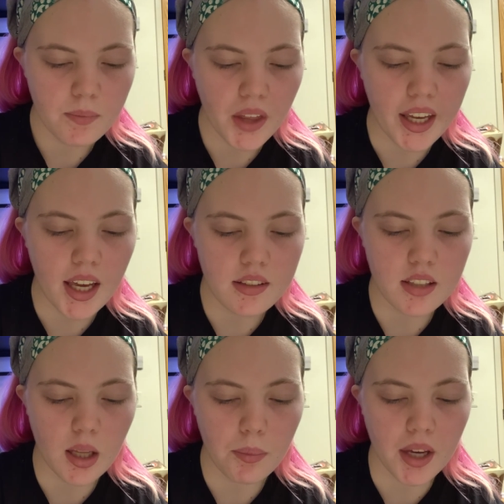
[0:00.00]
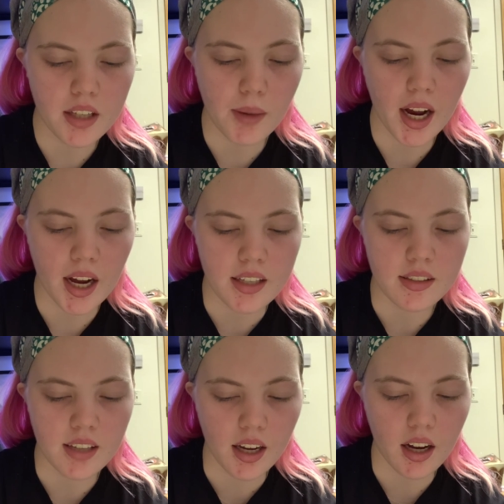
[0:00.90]
I can't sleep because my eyes
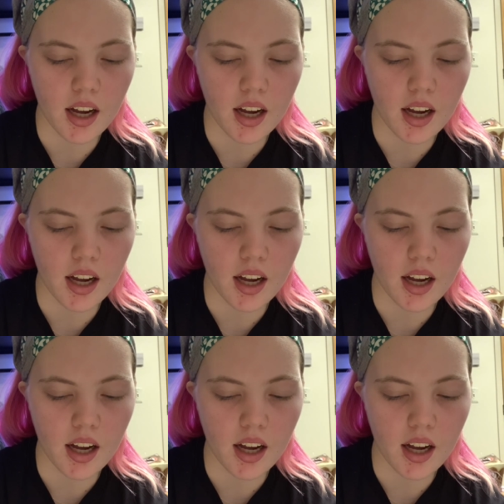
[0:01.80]
sting.